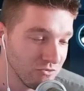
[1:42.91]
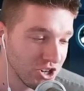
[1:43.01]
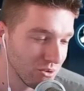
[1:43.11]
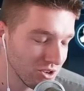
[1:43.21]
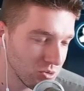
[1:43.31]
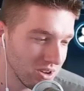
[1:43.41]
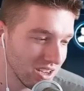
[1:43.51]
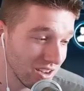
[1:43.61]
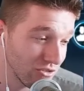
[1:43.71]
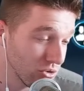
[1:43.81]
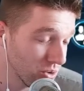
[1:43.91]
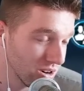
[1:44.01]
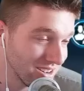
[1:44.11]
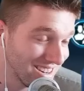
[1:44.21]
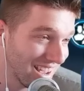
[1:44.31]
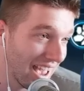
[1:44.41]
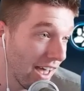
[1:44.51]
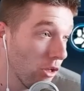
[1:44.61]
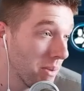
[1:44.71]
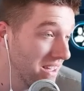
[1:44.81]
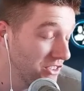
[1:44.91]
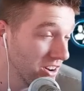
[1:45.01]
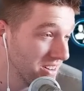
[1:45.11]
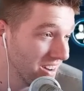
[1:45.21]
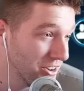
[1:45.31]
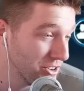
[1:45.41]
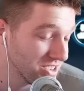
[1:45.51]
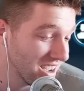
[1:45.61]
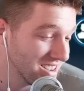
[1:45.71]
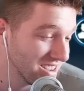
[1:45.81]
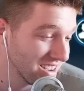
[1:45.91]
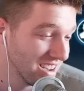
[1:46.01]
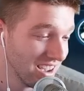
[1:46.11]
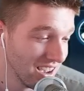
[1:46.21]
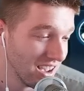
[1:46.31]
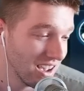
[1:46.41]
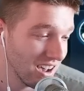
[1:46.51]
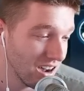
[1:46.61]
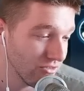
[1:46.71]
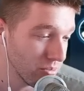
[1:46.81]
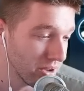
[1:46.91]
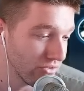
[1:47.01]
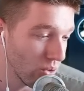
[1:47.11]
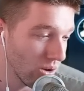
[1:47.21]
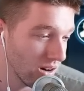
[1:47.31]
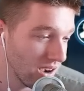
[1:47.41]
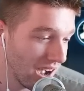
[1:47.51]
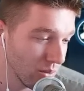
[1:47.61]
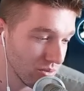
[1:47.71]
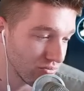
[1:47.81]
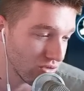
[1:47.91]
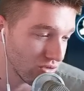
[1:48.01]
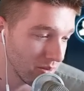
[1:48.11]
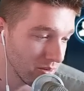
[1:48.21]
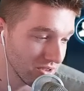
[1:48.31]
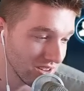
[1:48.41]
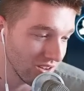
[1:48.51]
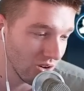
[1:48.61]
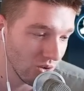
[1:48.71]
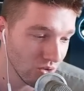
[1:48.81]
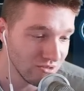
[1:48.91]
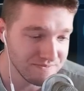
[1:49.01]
Generally speaking, if you are hell-bent on undersizing for P4, I would probably go